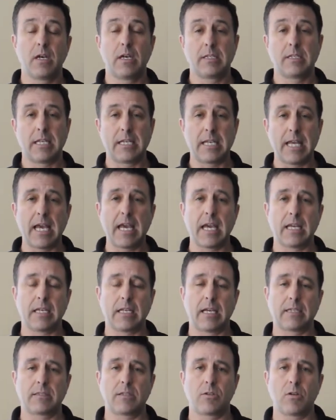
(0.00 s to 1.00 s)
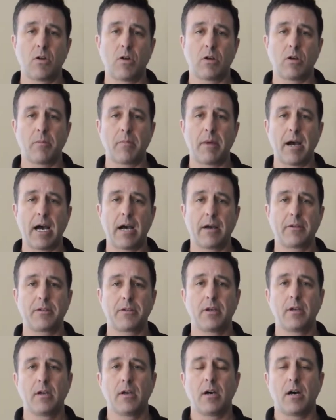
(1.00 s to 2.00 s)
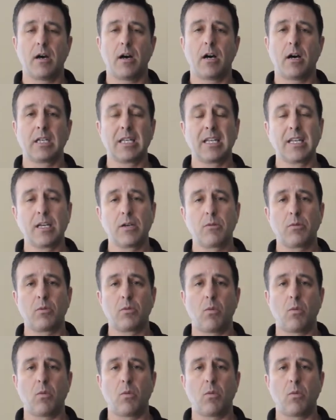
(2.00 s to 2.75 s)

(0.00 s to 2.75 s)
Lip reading: Today I'd like to talk about liquid